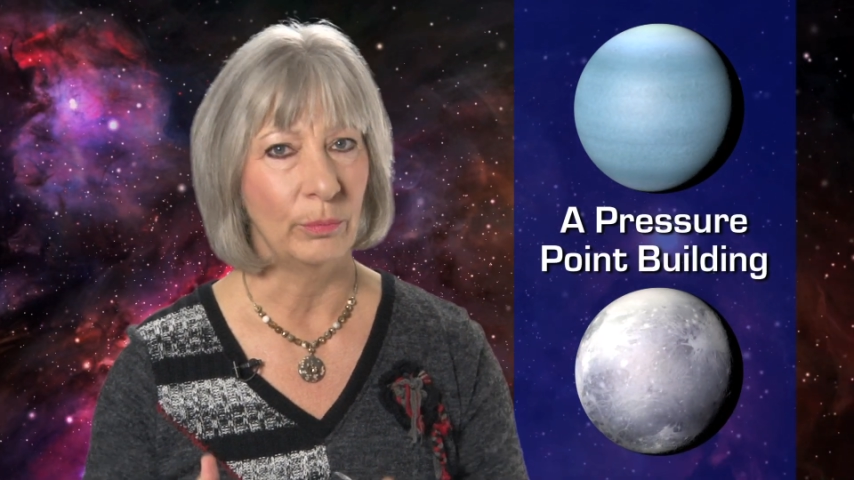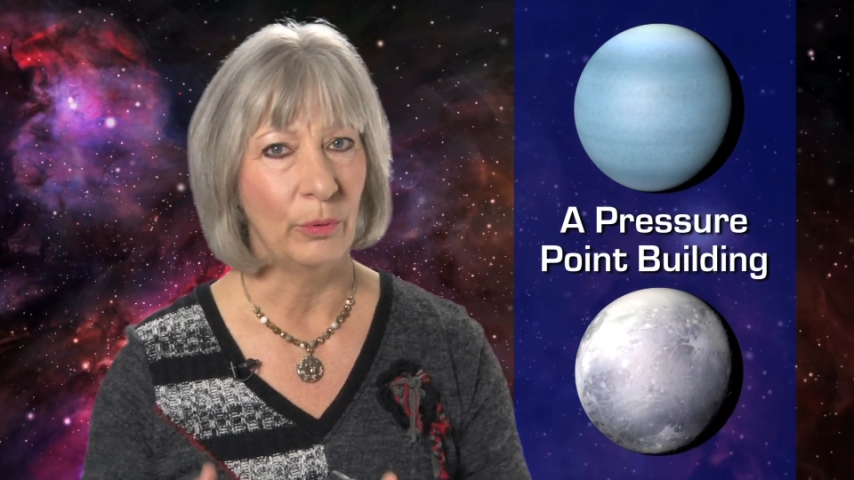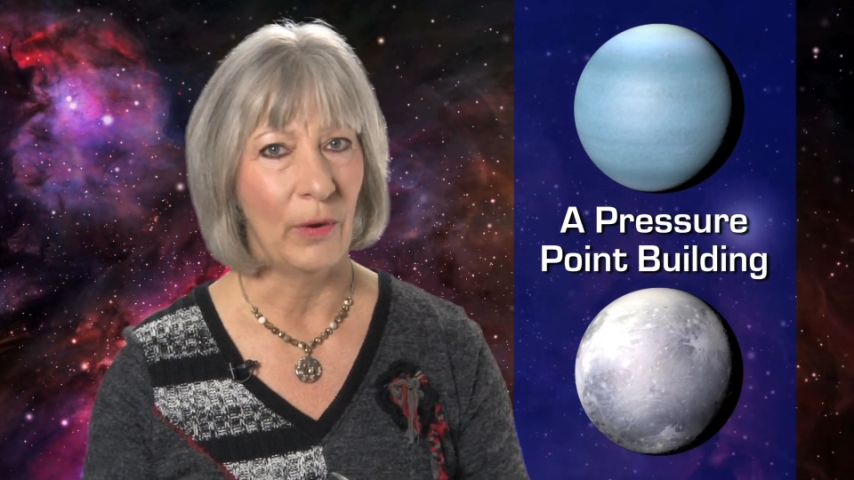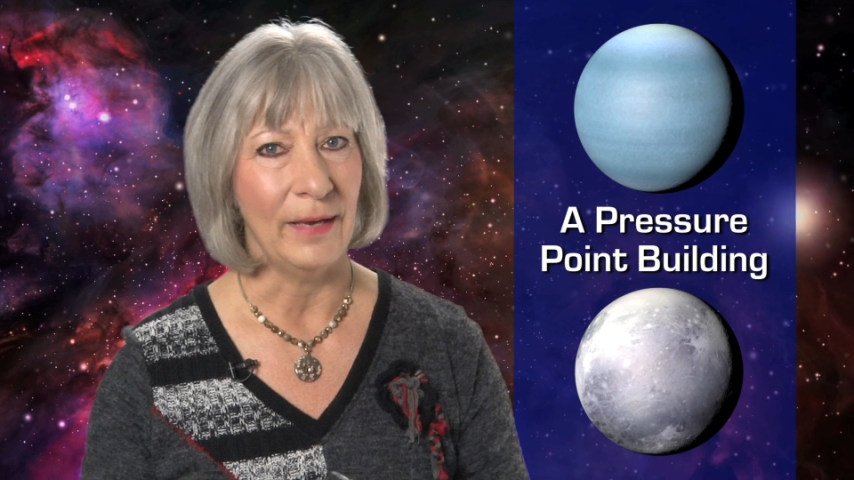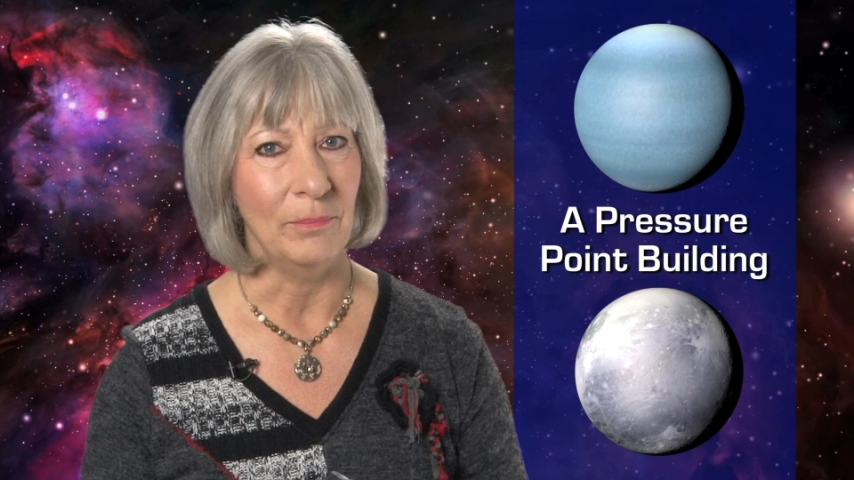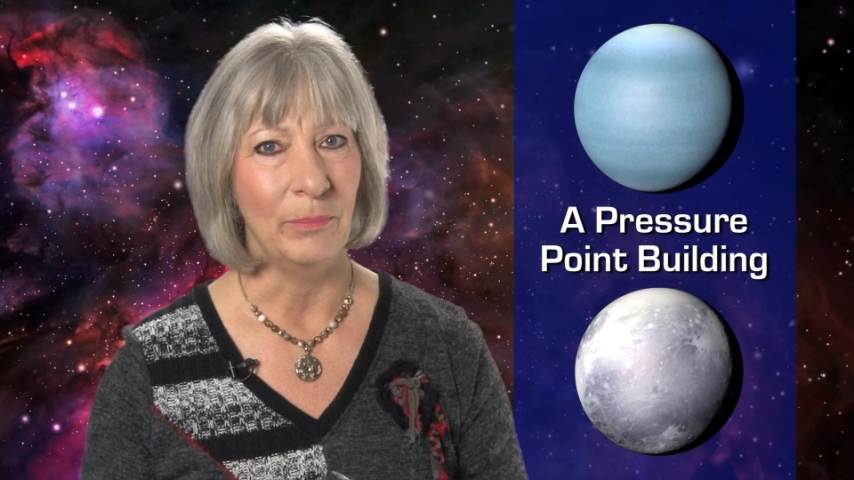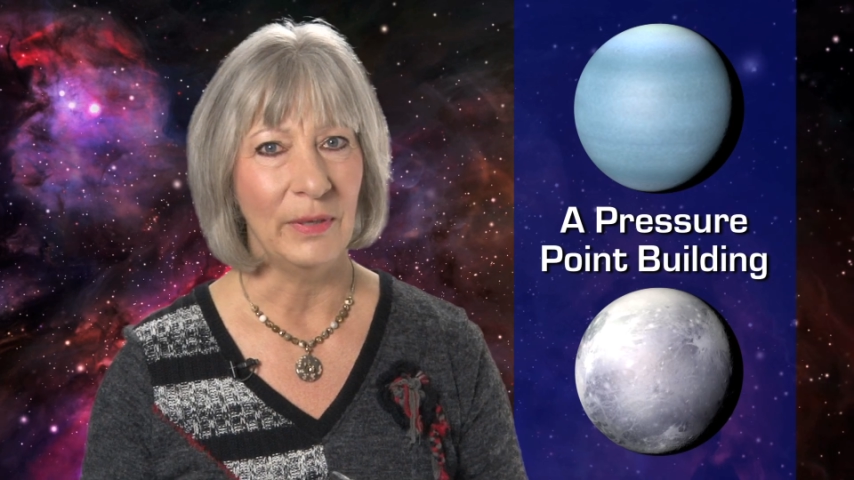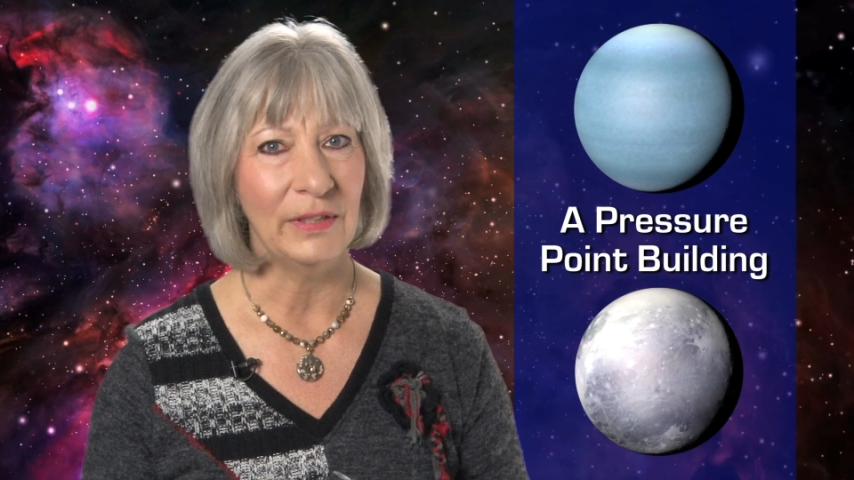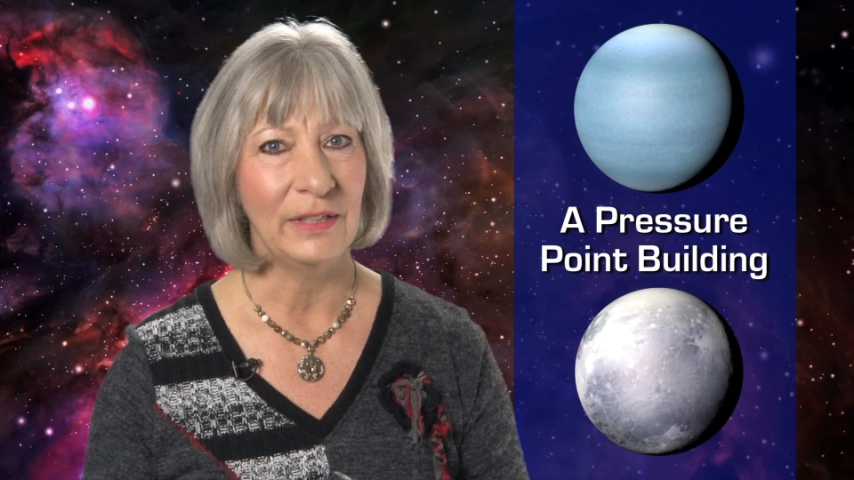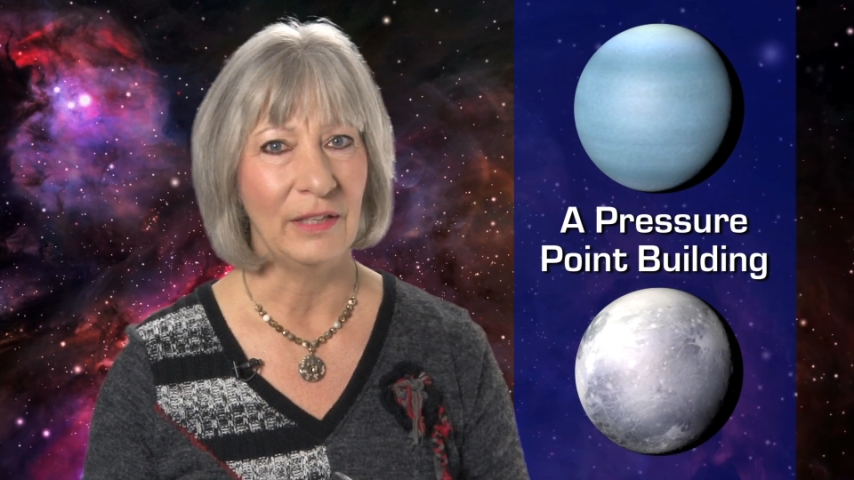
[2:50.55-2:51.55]
point
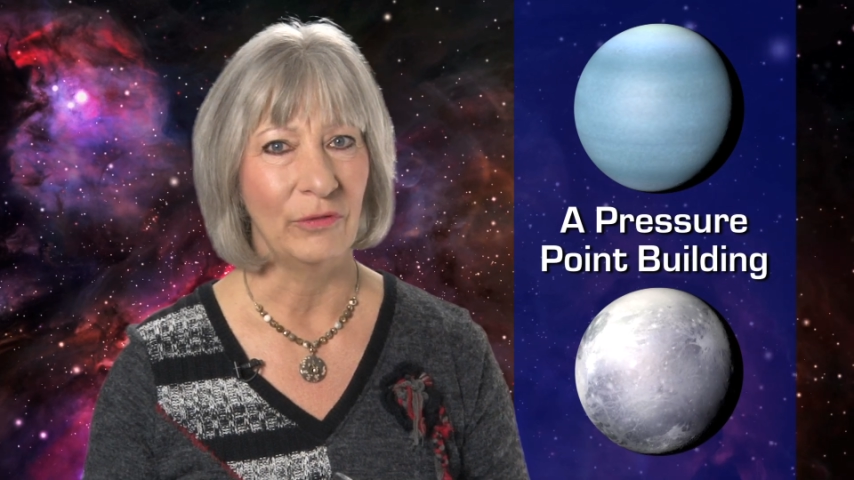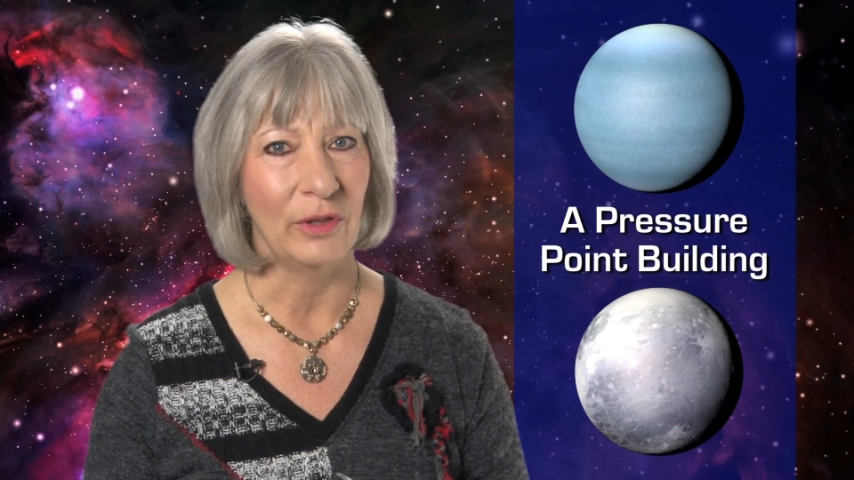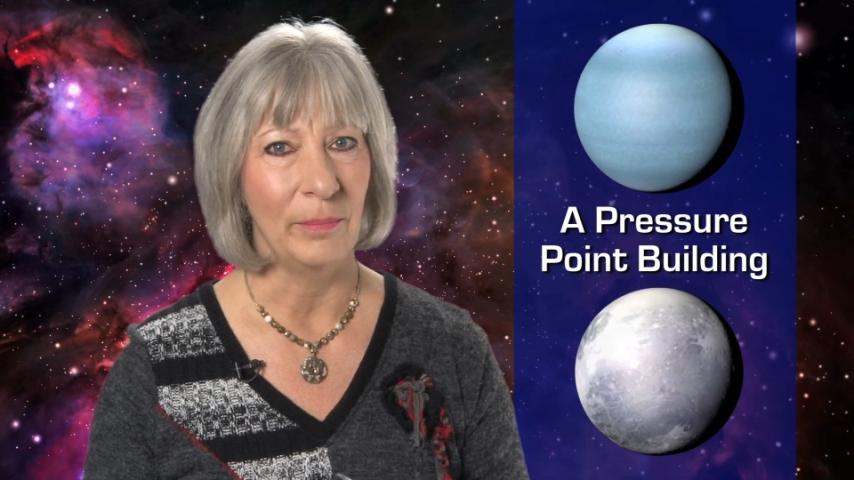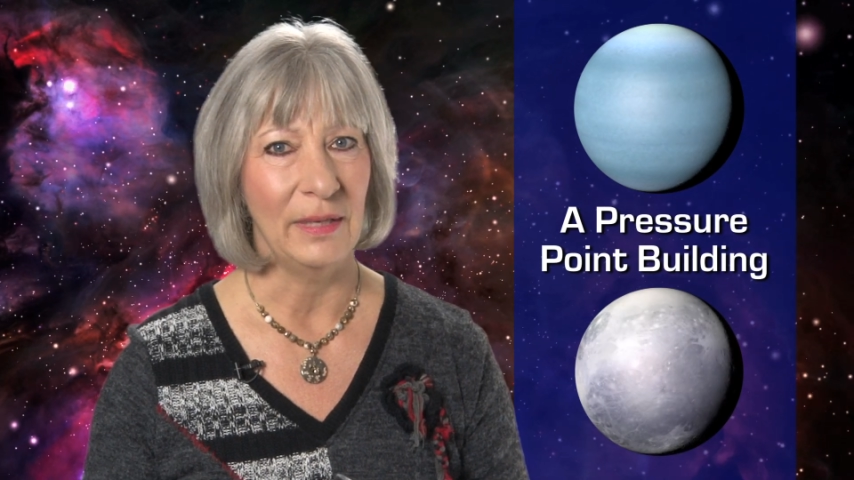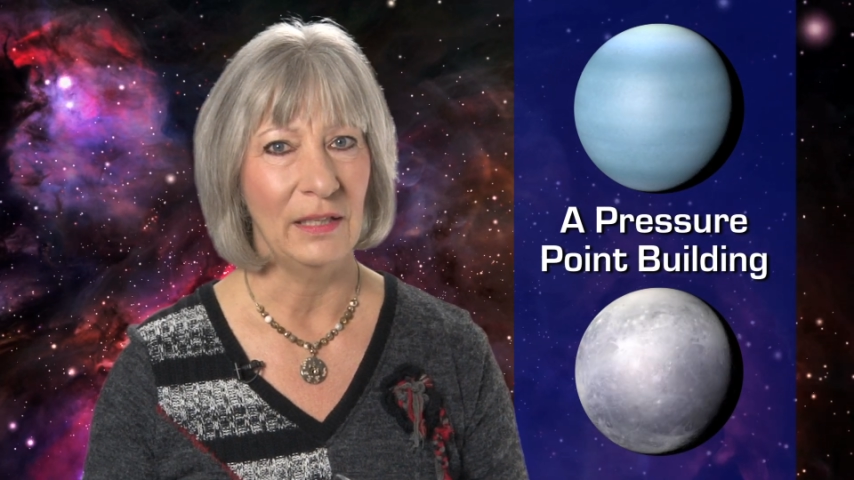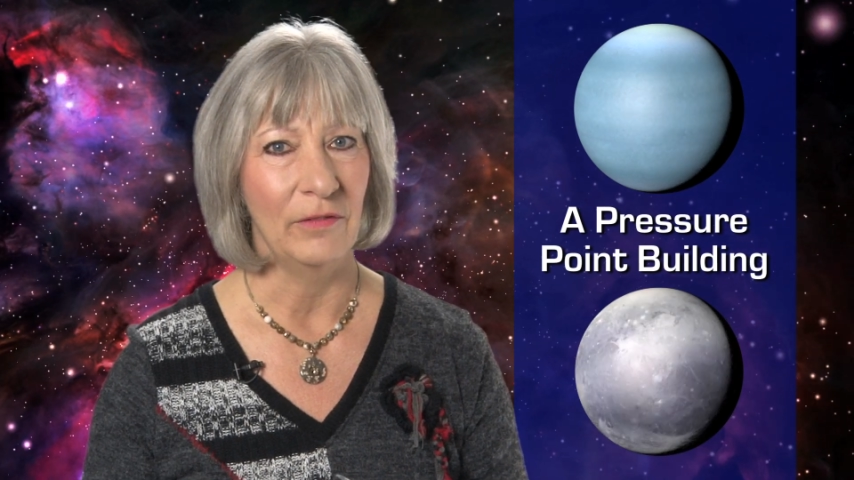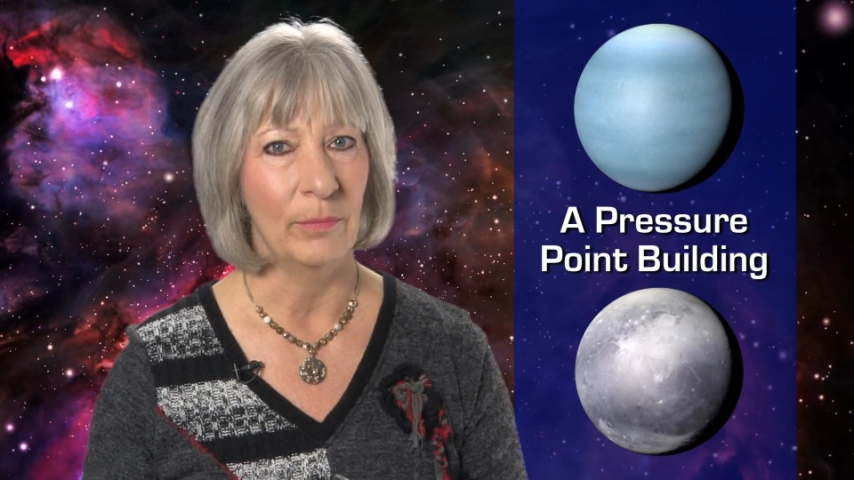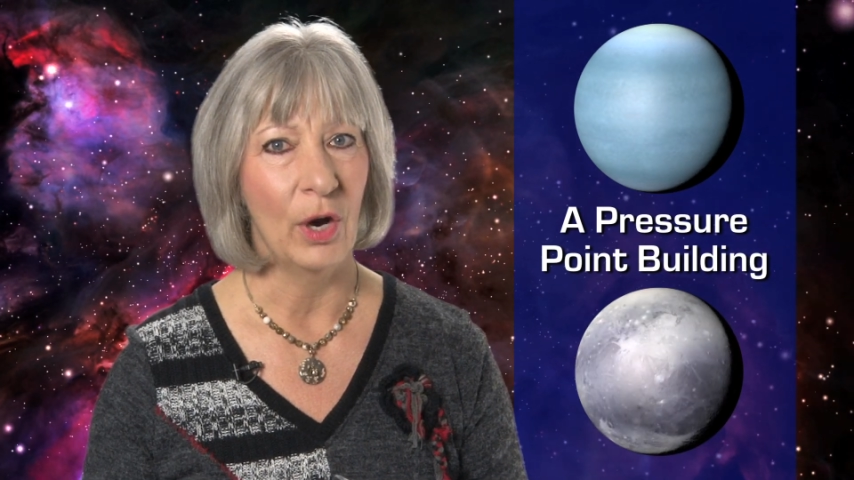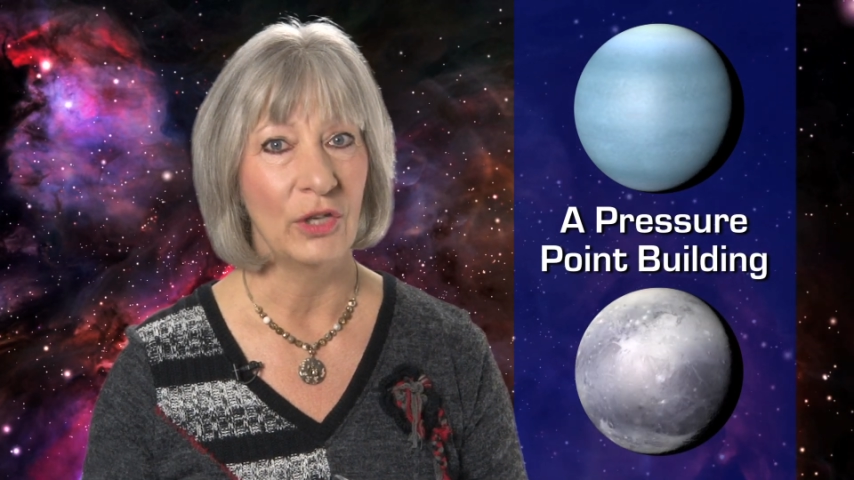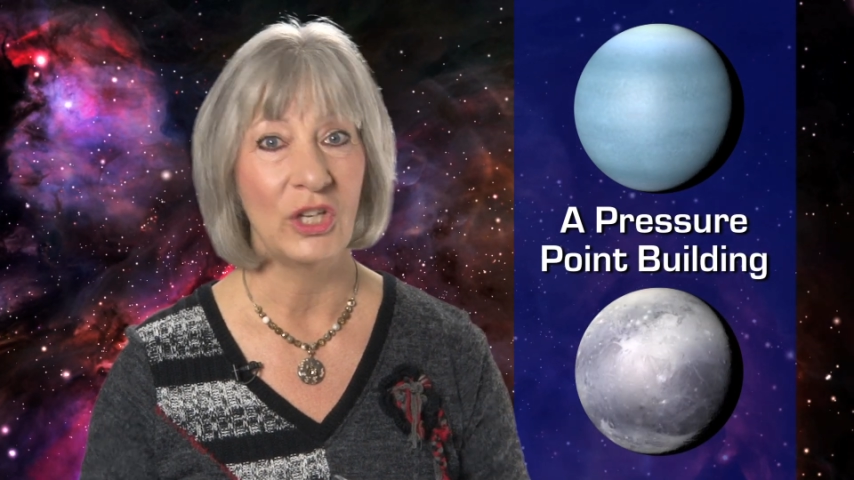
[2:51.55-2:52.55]
building for the middle of
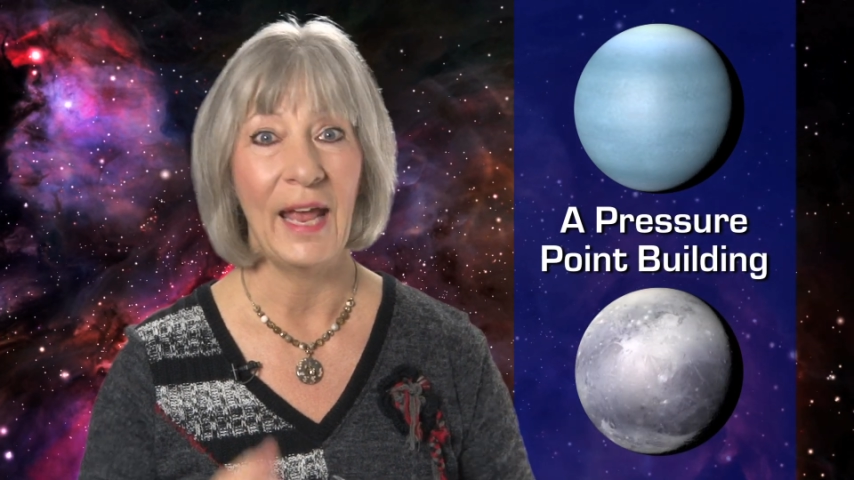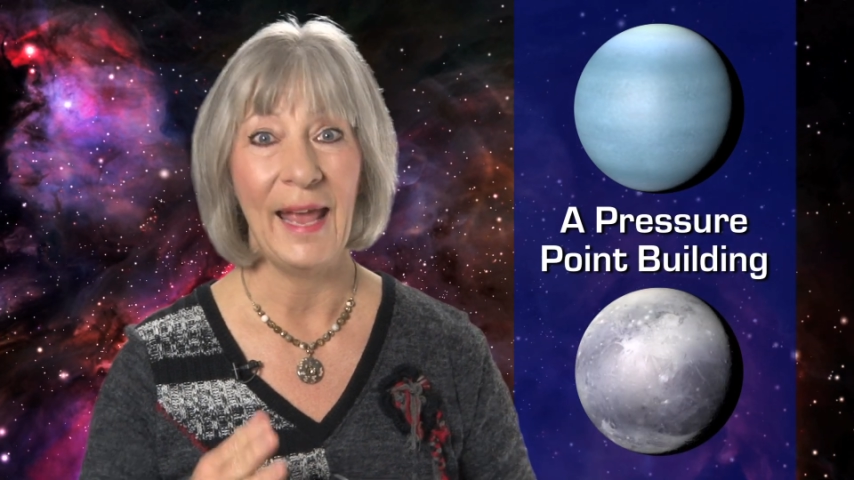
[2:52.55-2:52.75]
March,